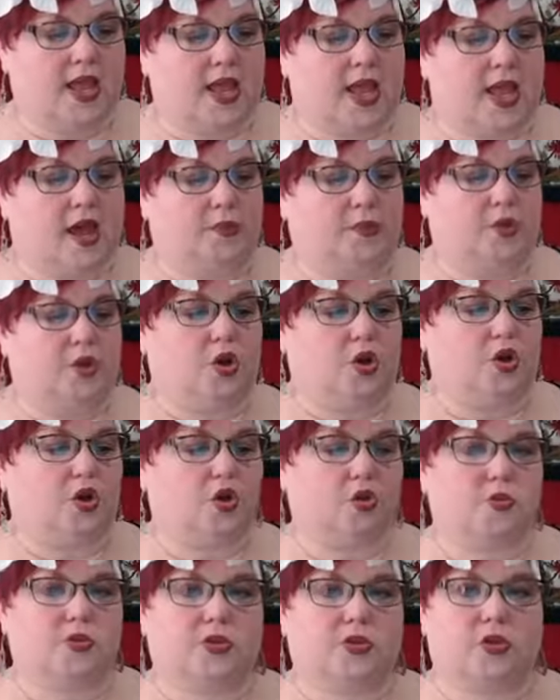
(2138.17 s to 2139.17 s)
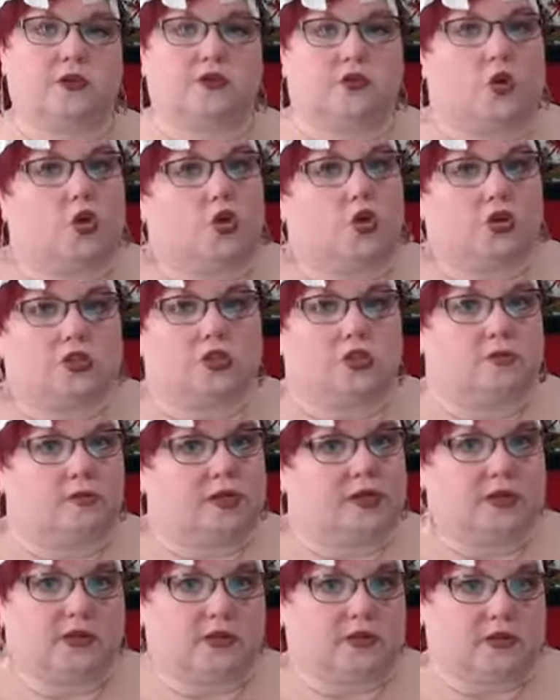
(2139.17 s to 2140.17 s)
Um, your herbs are of course your
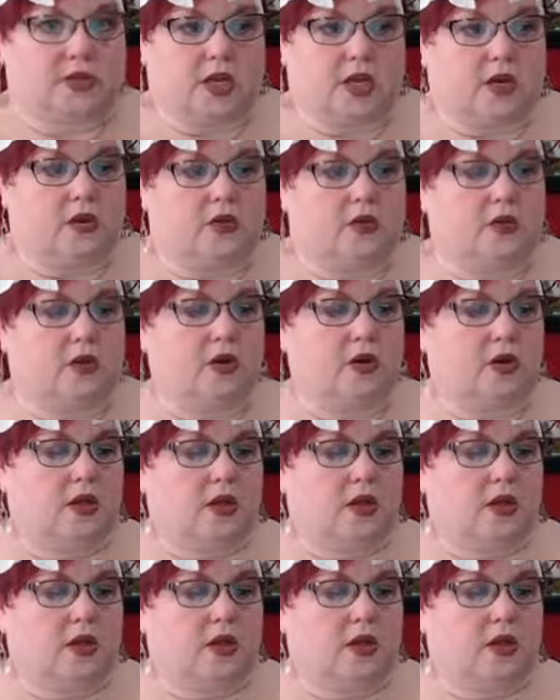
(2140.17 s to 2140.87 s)
mistletoe